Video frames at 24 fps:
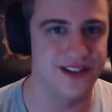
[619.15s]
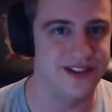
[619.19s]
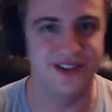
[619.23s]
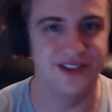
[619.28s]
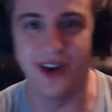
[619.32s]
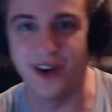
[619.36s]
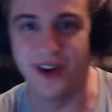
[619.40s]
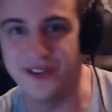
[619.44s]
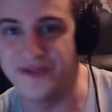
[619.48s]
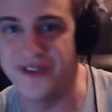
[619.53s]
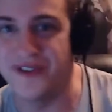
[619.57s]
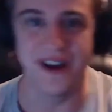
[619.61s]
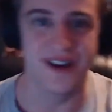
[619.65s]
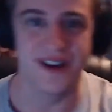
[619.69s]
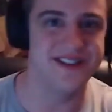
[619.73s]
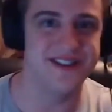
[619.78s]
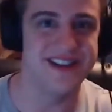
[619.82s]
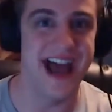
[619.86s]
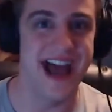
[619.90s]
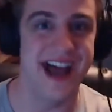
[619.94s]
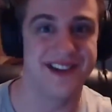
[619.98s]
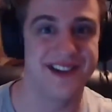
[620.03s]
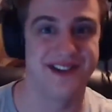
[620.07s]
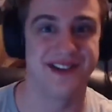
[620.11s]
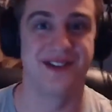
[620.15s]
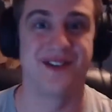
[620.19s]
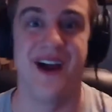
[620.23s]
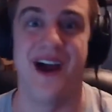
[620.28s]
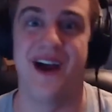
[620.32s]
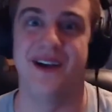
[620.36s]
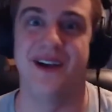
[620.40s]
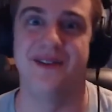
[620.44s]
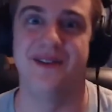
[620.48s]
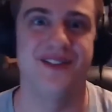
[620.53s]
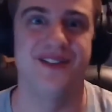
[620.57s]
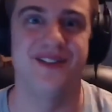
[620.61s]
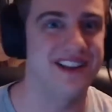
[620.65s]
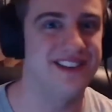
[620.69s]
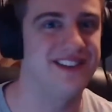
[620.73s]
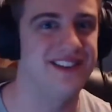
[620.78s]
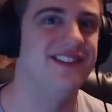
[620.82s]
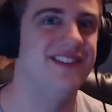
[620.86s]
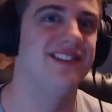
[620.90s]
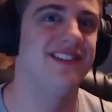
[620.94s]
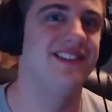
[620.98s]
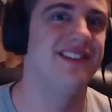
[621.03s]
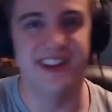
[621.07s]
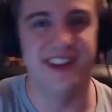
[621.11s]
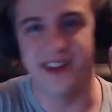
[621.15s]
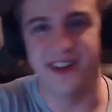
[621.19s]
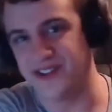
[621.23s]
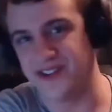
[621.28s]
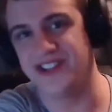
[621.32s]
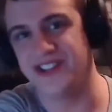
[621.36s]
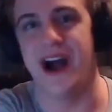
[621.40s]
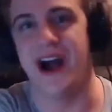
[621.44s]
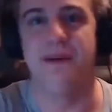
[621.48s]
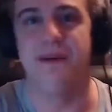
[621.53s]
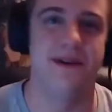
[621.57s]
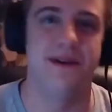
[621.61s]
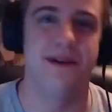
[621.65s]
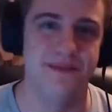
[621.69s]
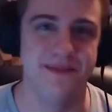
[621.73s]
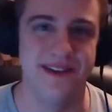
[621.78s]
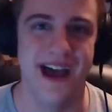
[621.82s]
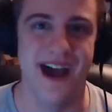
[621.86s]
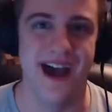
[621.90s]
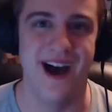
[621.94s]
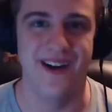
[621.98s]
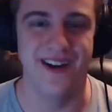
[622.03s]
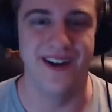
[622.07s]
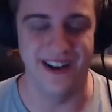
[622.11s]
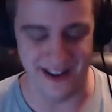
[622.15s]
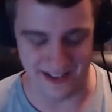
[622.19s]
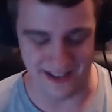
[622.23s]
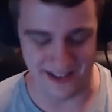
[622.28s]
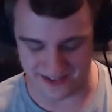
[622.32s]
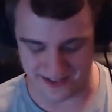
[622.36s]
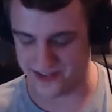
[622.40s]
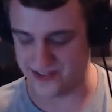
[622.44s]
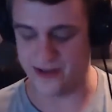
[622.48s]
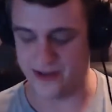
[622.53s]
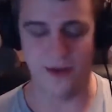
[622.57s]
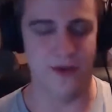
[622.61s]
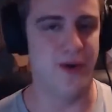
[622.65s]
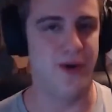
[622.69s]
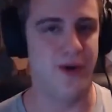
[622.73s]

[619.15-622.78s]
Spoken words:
Just Darth Vader dashing around and just like, you know, chopping him down, and he's just like,